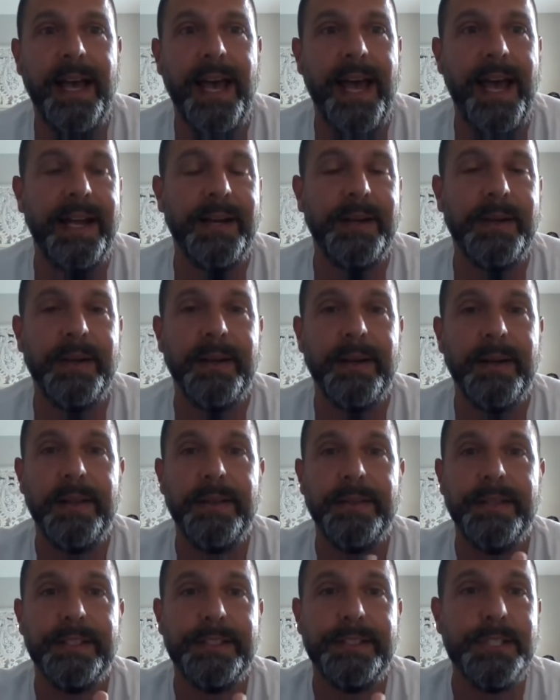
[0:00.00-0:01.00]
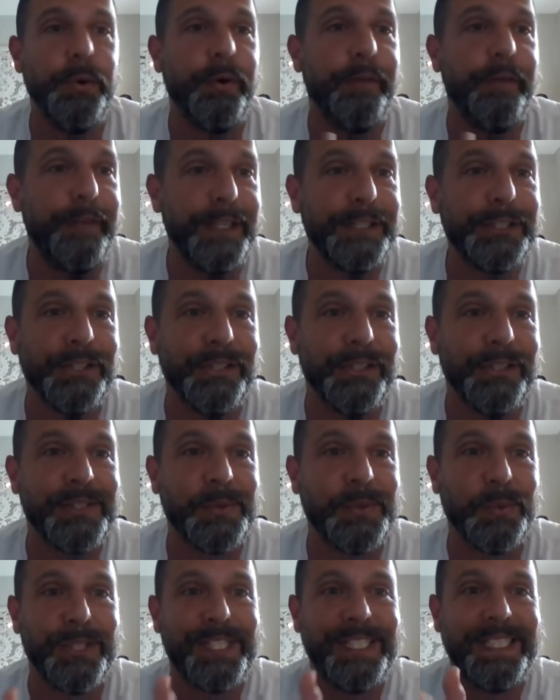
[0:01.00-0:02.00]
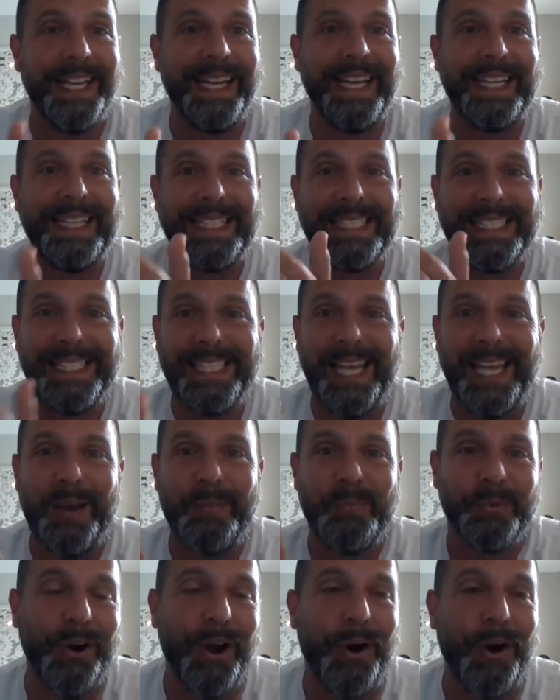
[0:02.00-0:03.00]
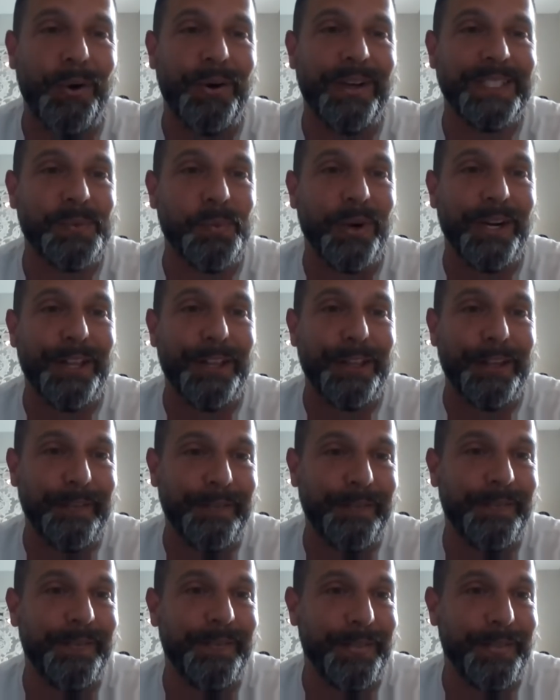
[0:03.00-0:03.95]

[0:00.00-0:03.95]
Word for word: And the two officials were sitting in the same row as one of the